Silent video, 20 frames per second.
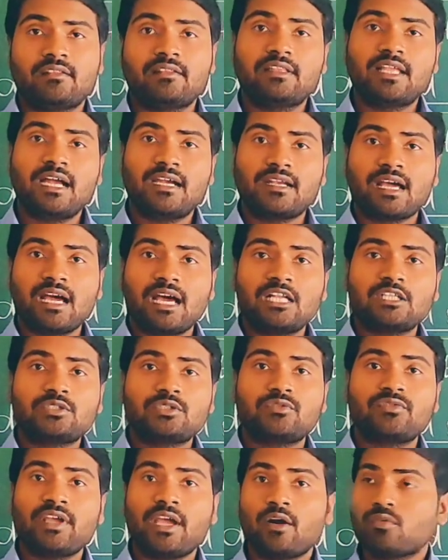That
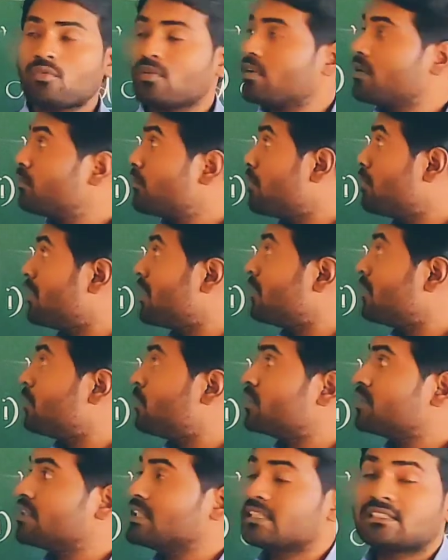also we have to remember
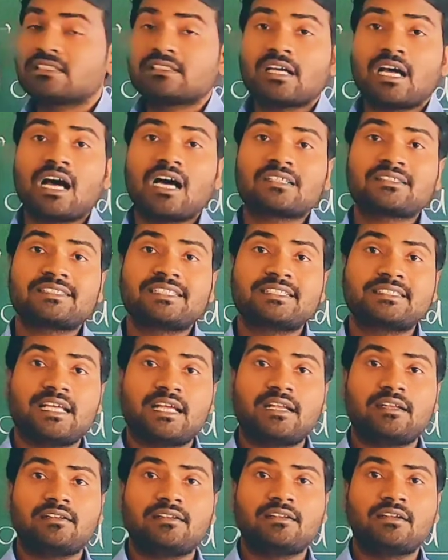about this
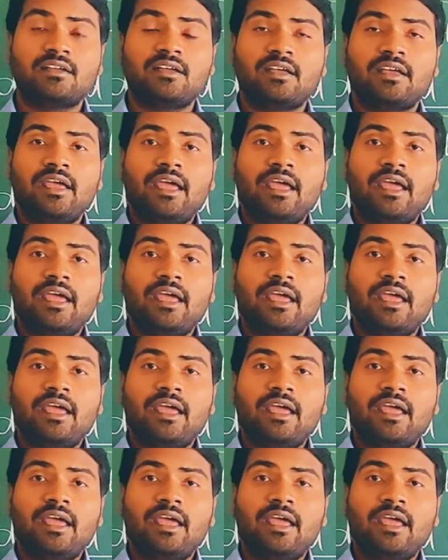oxygen.